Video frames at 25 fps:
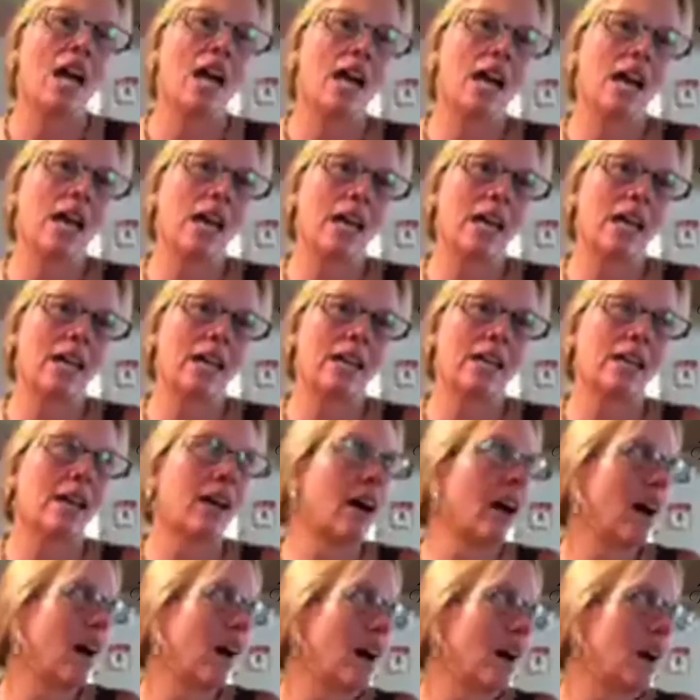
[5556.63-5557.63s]

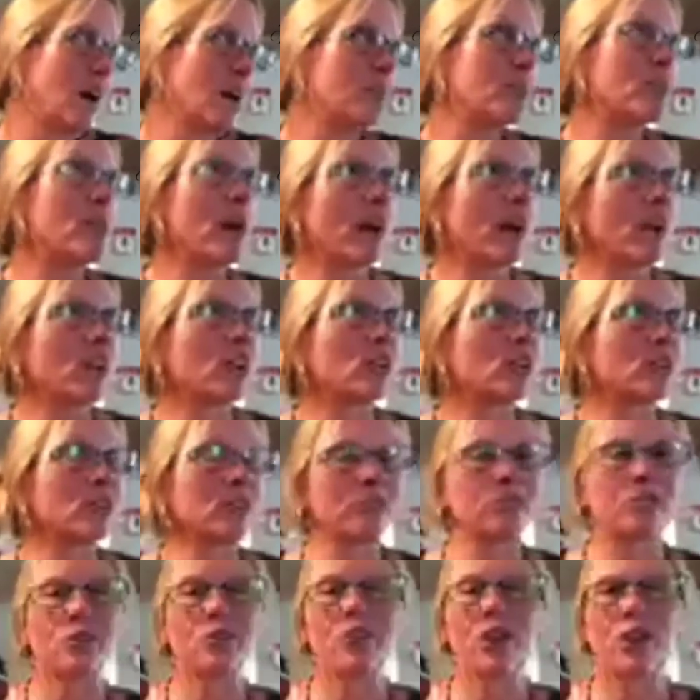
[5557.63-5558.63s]
a uh, buyer
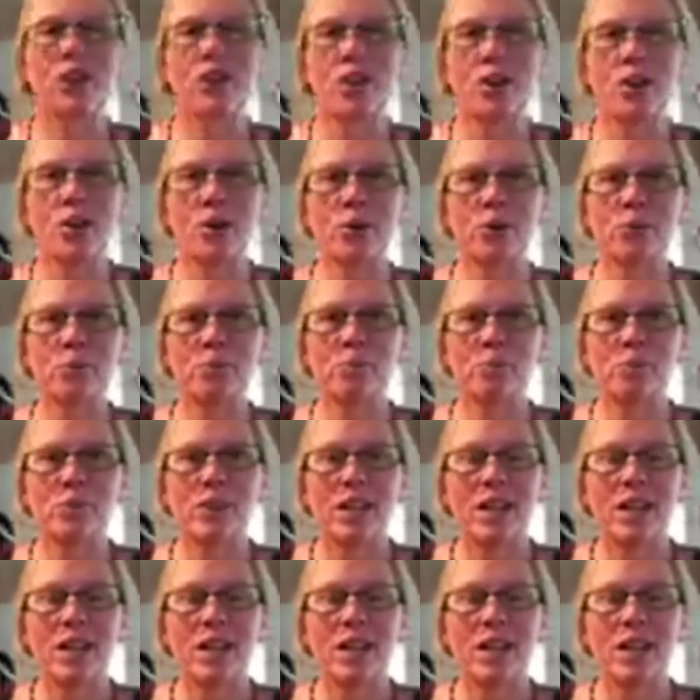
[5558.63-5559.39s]
for our home.